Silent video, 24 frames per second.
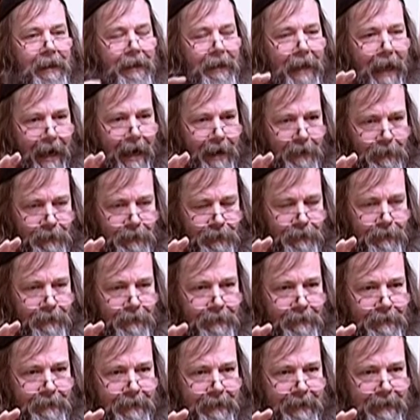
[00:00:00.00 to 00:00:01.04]
life.
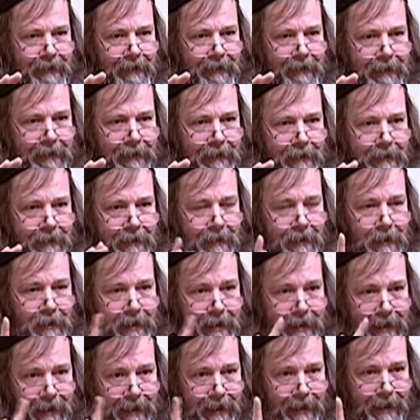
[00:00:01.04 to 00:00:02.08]

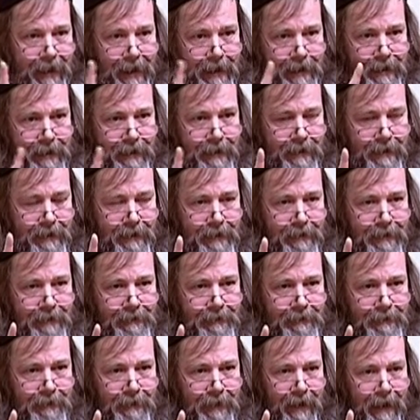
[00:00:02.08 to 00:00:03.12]
See the connections?
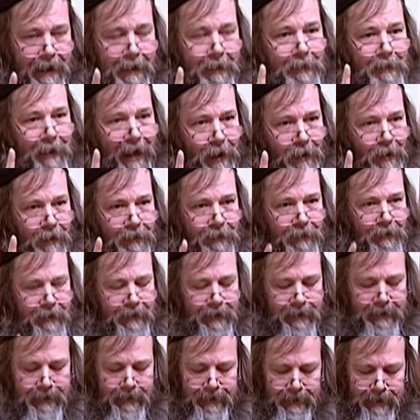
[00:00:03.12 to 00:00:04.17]
Powerful.
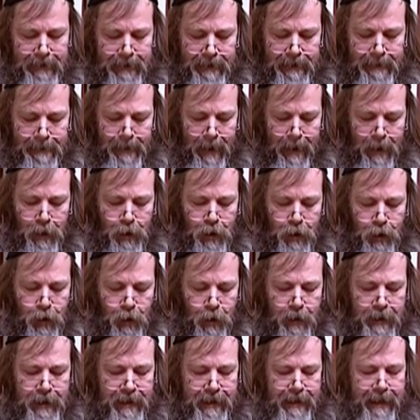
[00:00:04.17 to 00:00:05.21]
So
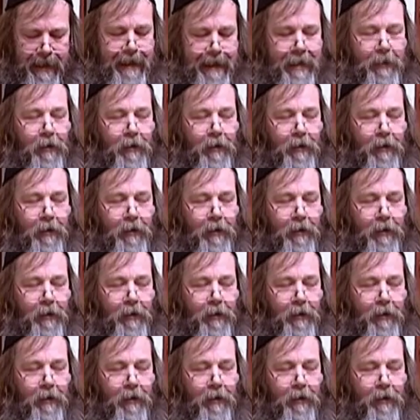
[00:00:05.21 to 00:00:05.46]
the seed